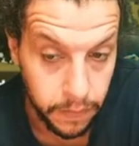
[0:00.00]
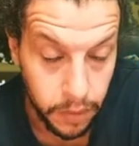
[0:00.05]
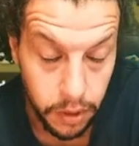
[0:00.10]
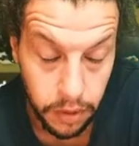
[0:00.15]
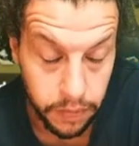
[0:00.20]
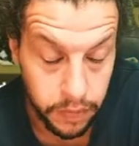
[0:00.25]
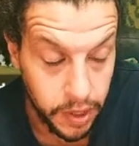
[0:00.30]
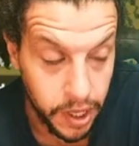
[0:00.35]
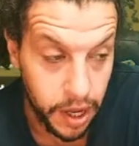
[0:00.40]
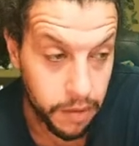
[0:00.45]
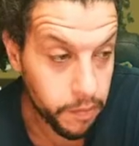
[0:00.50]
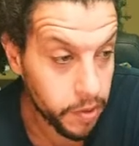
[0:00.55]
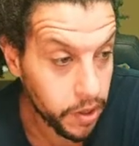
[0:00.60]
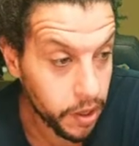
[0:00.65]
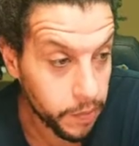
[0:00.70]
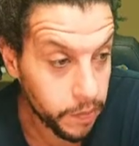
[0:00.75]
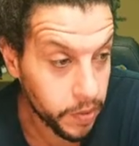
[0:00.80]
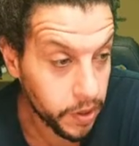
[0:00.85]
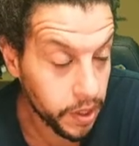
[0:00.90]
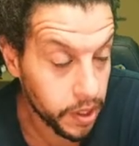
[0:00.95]
Well, you can't
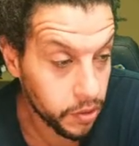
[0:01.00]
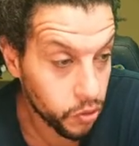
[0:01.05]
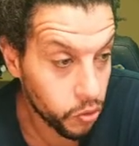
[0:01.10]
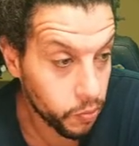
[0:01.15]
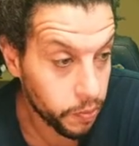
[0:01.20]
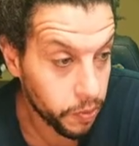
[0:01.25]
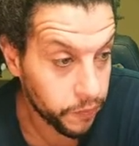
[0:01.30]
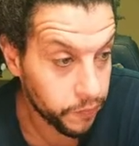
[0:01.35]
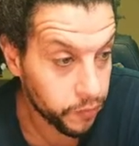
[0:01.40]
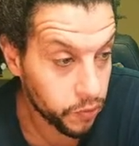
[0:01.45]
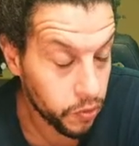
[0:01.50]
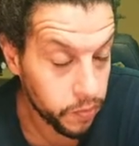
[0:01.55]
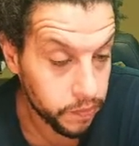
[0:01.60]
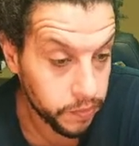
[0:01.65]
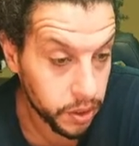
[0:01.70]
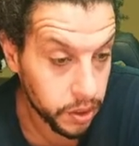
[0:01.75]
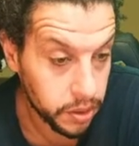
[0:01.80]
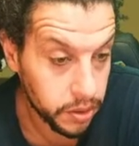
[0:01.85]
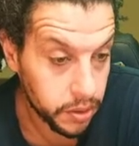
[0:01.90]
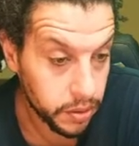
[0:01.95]
be that big and not
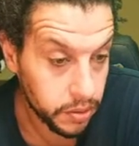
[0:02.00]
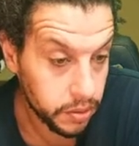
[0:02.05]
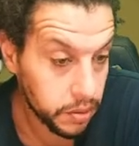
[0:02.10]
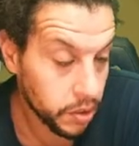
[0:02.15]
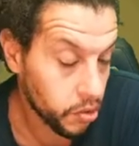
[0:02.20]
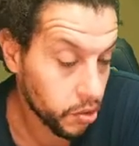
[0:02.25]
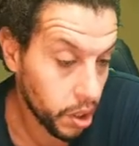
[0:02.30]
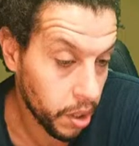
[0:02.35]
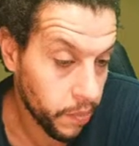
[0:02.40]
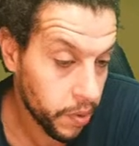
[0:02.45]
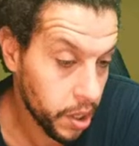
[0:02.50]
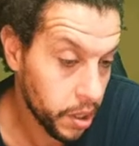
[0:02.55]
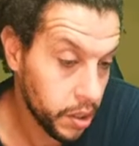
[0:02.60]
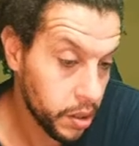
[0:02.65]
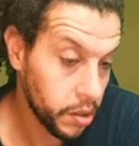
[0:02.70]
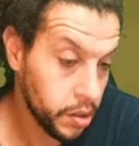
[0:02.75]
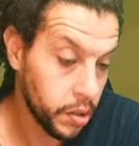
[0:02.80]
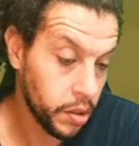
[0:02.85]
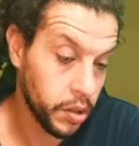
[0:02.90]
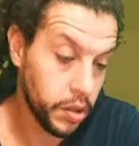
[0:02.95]
perform, but you know what I
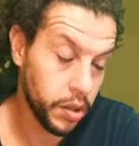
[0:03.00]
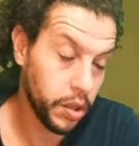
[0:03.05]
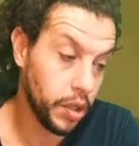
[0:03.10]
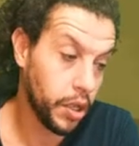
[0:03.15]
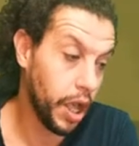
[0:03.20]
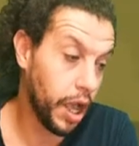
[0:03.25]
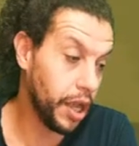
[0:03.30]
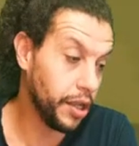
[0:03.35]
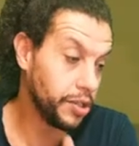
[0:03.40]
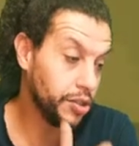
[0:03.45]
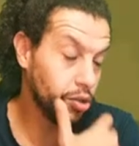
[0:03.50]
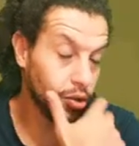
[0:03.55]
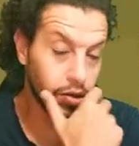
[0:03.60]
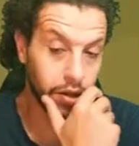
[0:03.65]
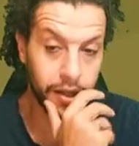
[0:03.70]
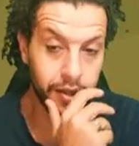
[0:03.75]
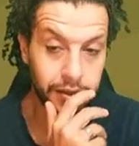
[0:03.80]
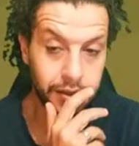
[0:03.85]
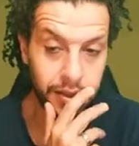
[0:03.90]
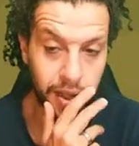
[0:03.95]
mean? I just
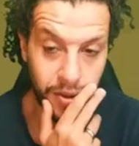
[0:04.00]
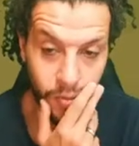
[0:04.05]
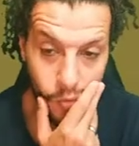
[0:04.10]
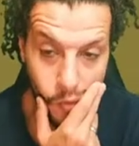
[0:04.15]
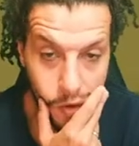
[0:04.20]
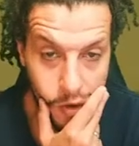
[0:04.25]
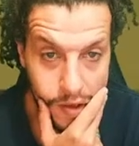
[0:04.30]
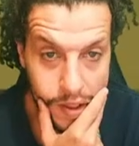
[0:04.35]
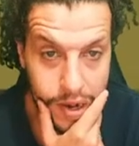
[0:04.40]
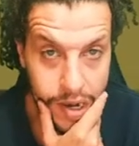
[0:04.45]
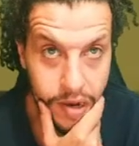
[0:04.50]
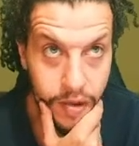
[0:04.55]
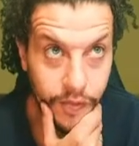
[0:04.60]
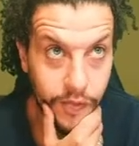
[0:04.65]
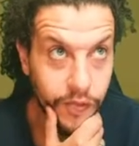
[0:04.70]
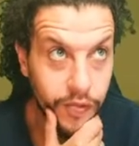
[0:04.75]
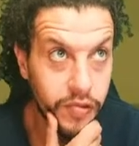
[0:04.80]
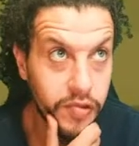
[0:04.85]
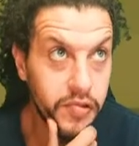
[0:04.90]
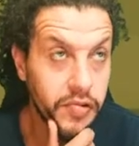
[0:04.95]
don't understand why it
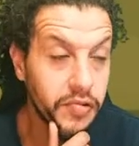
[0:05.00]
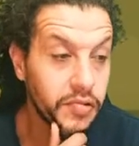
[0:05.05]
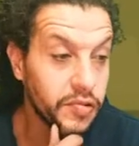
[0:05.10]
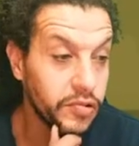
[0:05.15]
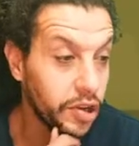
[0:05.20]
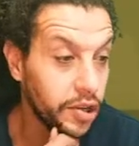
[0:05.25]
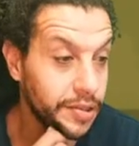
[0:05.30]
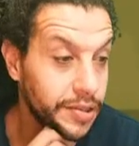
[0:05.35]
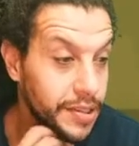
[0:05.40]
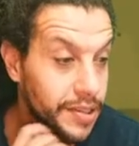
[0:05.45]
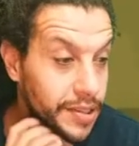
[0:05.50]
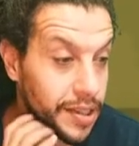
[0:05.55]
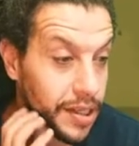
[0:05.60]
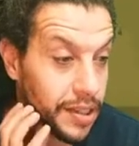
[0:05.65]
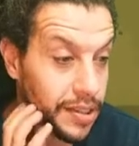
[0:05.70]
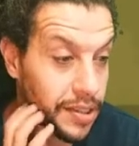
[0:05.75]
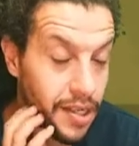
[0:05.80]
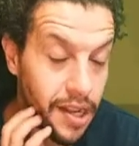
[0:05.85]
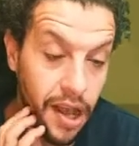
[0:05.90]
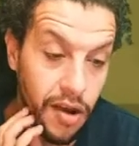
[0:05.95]
left
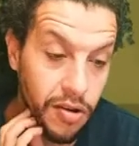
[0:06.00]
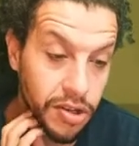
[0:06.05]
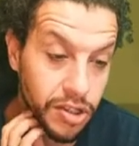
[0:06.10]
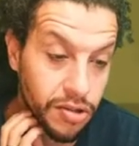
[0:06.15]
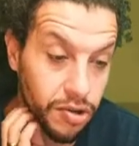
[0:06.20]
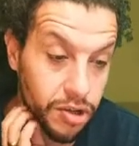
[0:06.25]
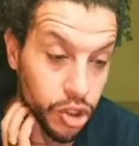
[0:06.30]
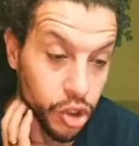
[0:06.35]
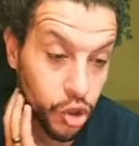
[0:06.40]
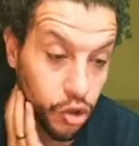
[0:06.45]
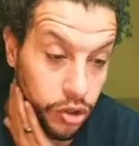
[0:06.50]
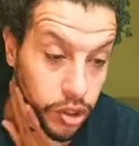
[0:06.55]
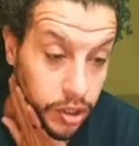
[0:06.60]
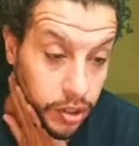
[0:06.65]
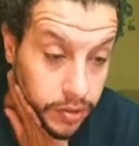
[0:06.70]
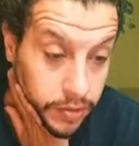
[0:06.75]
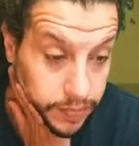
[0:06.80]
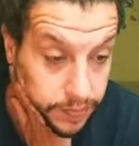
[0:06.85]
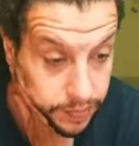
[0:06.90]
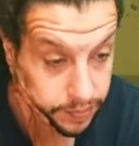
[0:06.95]
1960. That was really
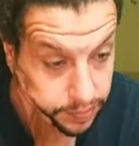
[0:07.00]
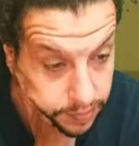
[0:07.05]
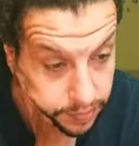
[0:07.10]
shocking.